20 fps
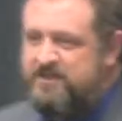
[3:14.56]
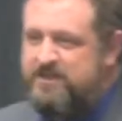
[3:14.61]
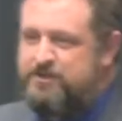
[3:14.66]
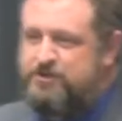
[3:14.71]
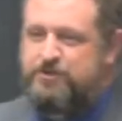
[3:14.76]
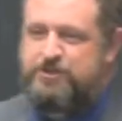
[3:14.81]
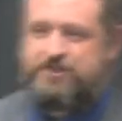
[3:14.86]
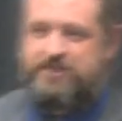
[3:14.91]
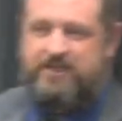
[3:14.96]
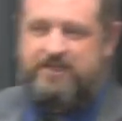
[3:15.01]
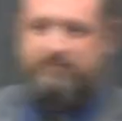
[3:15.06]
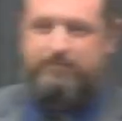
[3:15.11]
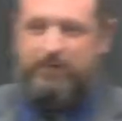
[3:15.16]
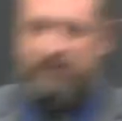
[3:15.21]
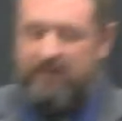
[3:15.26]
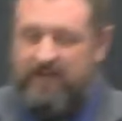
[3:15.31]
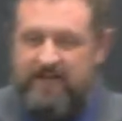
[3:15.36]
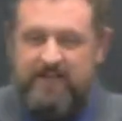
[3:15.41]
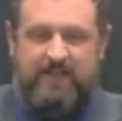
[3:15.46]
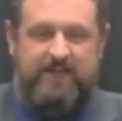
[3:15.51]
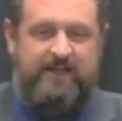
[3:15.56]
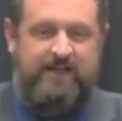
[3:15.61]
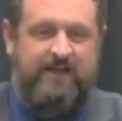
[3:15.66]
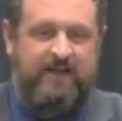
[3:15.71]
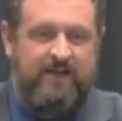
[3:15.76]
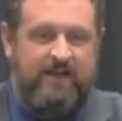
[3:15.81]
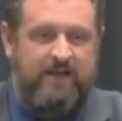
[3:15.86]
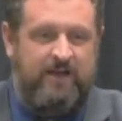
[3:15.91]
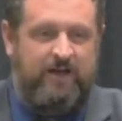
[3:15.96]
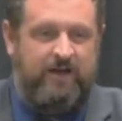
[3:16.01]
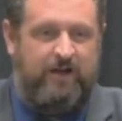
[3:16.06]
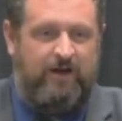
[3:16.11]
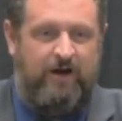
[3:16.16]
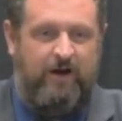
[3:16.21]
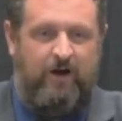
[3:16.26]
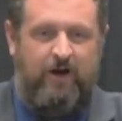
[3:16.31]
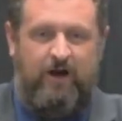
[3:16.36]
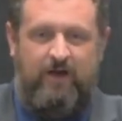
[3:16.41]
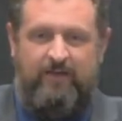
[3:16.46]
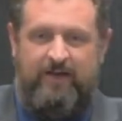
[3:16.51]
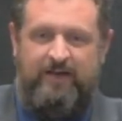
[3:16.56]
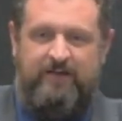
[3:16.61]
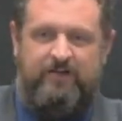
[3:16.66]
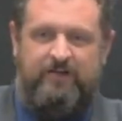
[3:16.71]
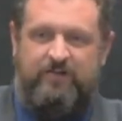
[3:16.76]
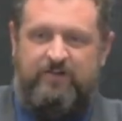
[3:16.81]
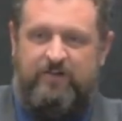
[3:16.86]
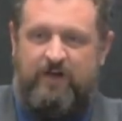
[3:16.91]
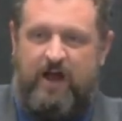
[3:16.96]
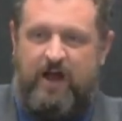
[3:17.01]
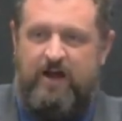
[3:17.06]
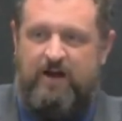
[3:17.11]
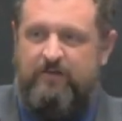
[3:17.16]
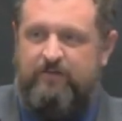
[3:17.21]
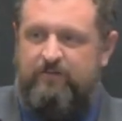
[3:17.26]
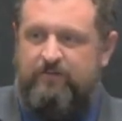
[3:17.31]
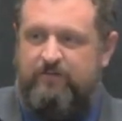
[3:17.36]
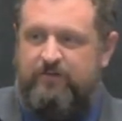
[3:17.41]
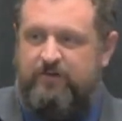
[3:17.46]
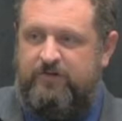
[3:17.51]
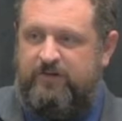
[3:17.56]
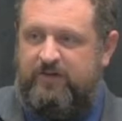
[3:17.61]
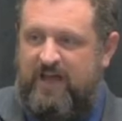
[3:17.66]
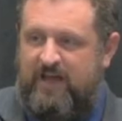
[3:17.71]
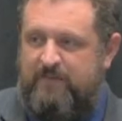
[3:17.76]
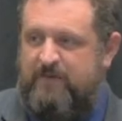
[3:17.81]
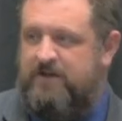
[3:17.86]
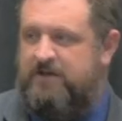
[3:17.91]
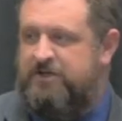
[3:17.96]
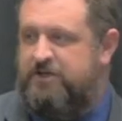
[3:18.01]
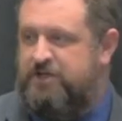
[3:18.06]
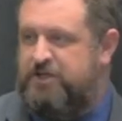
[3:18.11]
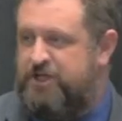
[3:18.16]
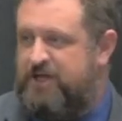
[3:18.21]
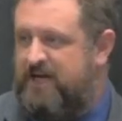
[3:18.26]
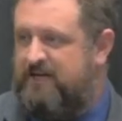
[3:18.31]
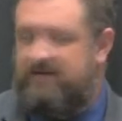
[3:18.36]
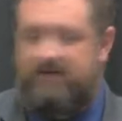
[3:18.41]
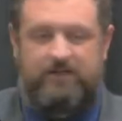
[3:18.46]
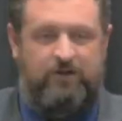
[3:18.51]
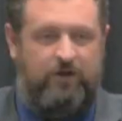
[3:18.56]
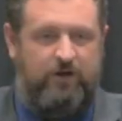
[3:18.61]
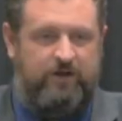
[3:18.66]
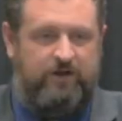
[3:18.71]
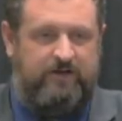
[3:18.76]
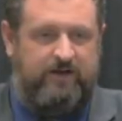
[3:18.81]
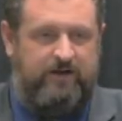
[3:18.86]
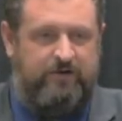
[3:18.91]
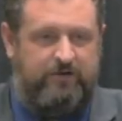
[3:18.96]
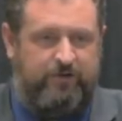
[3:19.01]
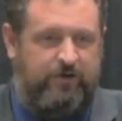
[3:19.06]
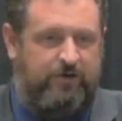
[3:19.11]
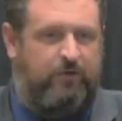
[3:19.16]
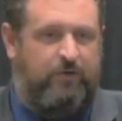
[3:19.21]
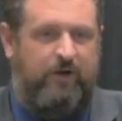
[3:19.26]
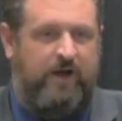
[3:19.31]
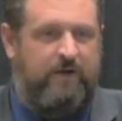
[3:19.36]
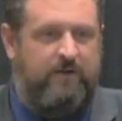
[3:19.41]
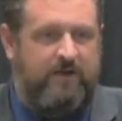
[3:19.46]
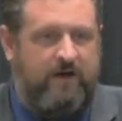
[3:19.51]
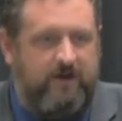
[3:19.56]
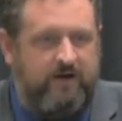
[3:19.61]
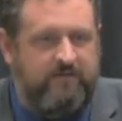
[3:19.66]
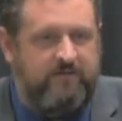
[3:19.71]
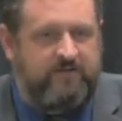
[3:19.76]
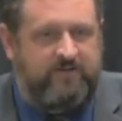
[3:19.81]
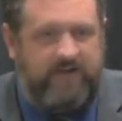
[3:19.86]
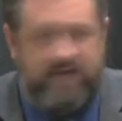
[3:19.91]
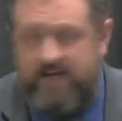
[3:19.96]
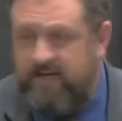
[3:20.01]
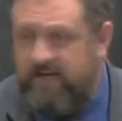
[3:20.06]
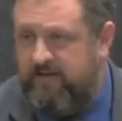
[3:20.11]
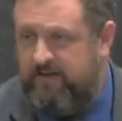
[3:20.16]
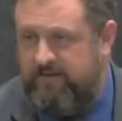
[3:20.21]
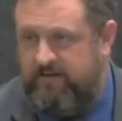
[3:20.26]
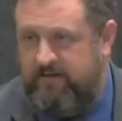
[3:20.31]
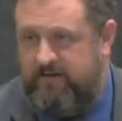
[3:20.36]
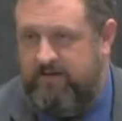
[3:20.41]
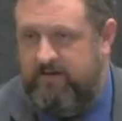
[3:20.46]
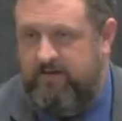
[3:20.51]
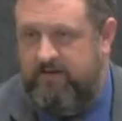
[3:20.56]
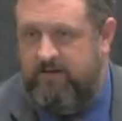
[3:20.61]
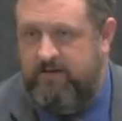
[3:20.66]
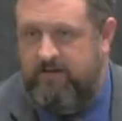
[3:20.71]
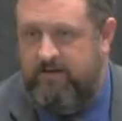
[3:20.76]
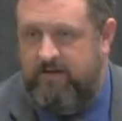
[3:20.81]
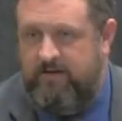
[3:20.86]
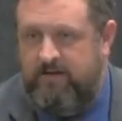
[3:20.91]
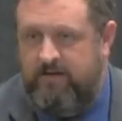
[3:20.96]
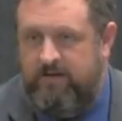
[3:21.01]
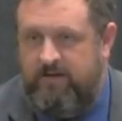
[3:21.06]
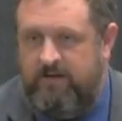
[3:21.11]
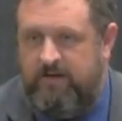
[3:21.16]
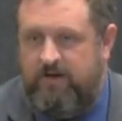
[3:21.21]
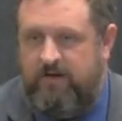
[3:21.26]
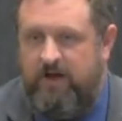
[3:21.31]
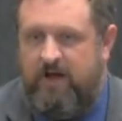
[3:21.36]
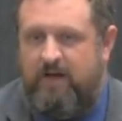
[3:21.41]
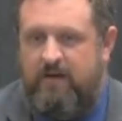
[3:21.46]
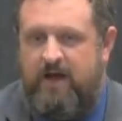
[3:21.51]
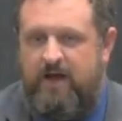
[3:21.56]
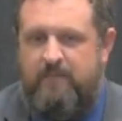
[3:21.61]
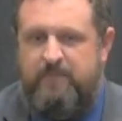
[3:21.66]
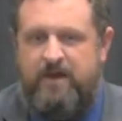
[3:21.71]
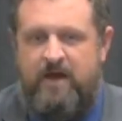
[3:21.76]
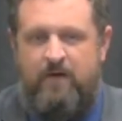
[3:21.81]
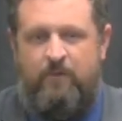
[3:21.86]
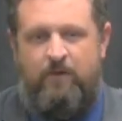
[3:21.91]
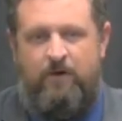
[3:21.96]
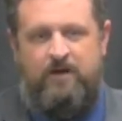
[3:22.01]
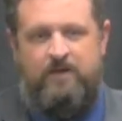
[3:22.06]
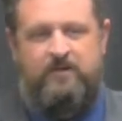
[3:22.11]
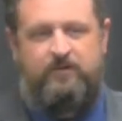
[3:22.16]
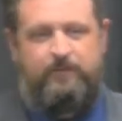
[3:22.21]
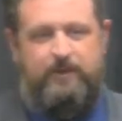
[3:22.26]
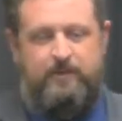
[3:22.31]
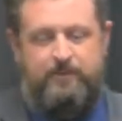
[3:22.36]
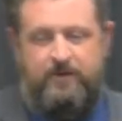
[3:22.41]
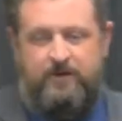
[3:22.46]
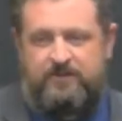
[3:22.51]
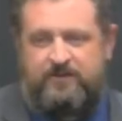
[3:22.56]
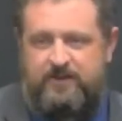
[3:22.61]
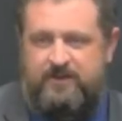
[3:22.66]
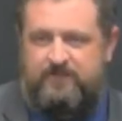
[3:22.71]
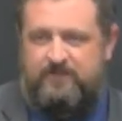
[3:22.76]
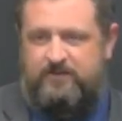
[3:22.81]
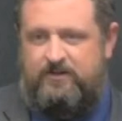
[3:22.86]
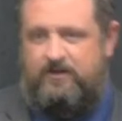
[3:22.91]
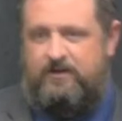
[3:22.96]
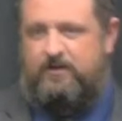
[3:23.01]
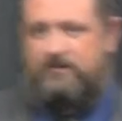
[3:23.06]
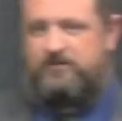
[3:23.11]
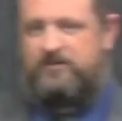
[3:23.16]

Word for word: interested politely, you know, and they just kind of just gave me a dejected look and turned away without even saying anything. You know, I'm not one of these people that thinks that, you know, if